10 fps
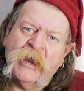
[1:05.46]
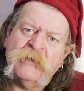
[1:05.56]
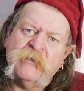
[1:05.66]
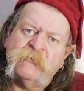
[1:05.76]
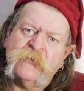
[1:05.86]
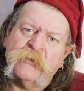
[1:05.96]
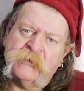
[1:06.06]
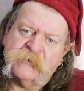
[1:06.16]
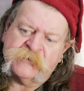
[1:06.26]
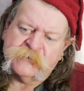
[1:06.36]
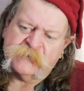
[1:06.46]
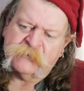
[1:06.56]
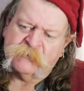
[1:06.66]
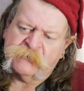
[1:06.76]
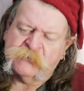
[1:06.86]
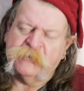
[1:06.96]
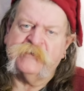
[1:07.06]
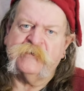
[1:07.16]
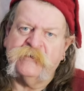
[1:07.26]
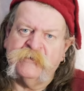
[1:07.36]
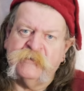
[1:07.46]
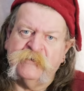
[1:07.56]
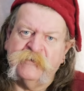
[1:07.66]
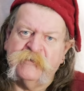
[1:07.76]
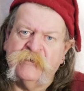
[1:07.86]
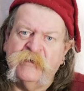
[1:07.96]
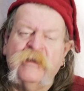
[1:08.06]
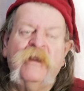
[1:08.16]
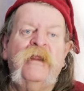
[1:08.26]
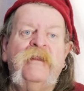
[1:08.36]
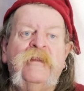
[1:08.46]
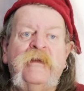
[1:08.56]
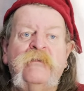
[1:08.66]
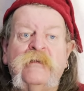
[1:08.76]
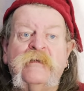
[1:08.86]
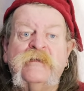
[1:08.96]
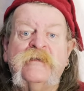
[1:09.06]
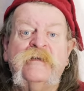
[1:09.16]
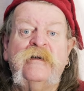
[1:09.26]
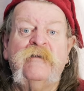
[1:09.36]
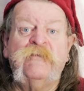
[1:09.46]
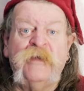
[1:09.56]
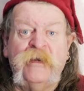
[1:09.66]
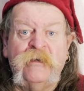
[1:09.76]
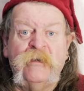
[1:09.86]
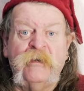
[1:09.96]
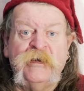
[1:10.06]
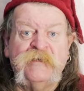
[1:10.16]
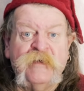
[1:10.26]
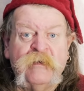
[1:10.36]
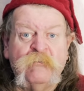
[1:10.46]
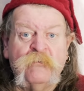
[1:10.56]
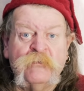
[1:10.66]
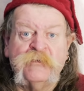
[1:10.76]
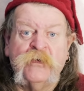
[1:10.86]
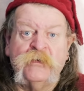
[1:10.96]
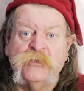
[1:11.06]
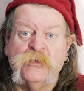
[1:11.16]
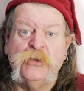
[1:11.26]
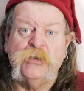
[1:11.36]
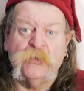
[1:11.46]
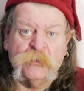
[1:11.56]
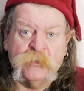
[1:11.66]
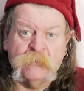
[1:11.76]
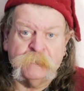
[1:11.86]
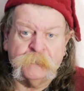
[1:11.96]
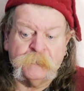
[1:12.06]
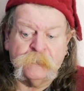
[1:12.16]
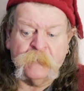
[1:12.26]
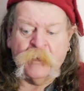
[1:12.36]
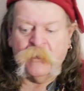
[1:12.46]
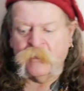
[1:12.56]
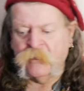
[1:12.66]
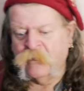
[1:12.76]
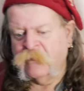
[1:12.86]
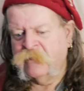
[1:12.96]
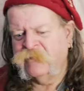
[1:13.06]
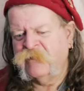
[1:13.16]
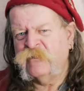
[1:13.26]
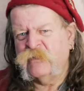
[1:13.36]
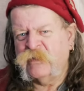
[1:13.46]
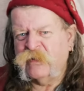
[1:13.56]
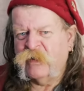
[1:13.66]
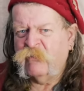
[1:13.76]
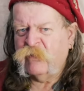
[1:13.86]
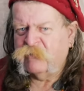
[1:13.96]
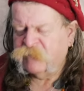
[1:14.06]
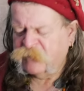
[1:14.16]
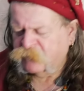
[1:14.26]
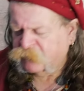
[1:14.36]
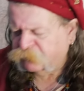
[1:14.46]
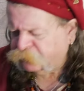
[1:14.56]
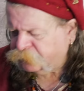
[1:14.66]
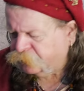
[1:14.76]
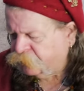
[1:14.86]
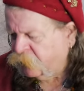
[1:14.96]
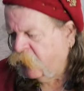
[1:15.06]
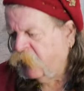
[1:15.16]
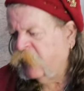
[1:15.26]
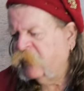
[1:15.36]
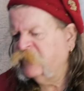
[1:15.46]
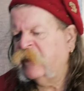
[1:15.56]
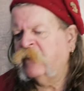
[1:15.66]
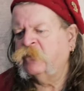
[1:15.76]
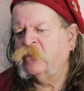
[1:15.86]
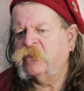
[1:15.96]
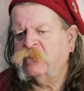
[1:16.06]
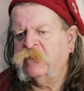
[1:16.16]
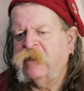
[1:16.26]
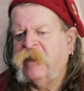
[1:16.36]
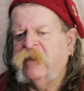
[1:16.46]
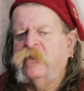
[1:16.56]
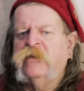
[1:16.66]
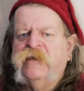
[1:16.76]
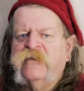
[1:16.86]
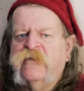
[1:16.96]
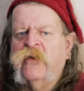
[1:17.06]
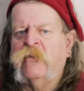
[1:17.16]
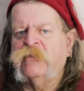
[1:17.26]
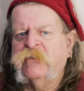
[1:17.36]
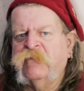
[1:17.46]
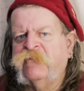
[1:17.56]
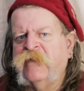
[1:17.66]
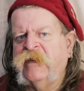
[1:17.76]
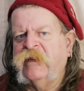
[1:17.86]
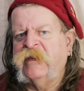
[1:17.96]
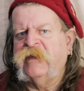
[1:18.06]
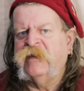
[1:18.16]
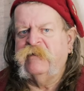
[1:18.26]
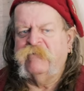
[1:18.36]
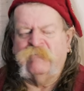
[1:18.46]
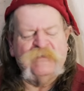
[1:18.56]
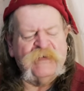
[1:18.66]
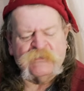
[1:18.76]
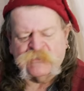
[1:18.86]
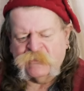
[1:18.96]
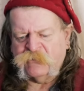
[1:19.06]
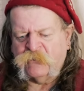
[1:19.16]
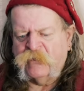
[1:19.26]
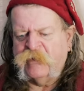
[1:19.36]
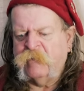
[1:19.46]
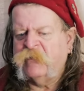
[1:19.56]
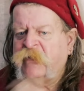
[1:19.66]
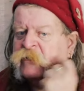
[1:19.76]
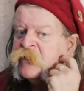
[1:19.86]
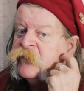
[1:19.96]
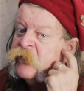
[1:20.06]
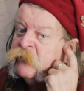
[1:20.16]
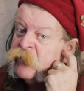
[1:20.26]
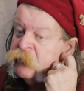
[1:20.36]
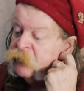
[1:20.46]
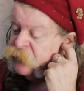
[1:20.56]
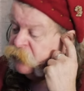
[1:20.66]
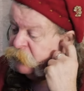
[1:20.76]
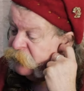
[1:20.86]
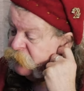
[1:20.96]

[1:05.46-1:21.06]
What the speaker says: In the forests of Switzerland, there was a Finn, and his name was Jug. Things weren't going well for Jug. His animals were ill, his crop were failing, his house was falling apart, no money was coming